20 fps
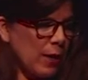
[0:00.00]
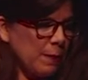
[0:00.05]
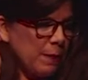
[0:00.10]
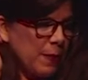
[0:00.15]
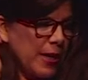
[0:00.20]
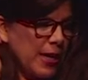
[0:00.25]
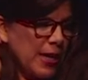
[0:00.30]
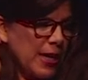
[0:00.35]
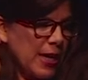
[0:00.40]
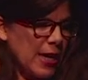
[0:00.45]
I'm
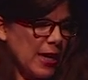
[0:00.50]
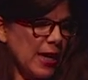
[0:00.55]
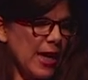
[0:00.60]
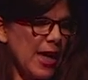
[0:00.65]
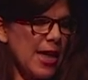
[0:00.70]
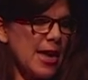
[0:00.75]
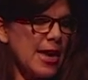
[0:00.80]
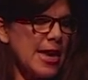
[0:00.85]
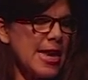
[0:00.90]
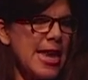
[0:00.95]
thinking,
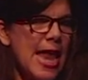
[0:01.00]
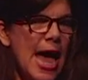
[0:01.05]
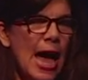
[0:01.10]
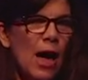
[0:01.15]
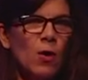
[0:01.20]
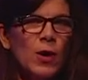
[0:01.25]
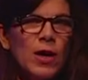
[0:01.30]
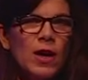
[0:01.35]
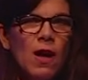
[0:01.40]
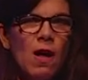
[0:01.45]

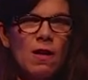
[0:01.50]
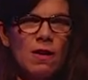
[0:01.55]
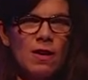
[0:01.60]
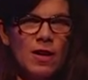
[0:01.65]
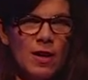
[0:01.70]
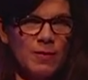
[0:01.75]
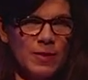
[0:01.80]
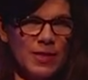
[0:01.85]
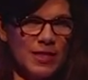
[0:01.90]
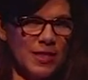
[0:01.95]
now it all
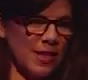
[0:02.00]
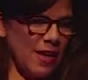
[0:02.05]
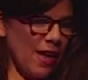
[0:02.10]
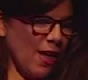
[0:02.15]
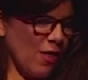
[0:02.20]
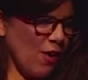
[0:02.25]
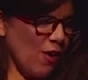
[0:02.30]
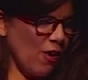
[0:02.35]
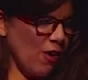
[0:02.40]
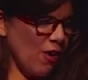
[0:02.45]
comes
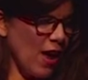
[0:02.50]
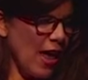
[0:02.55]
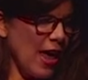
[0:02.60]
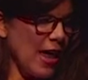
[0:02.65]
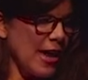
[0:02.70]
together.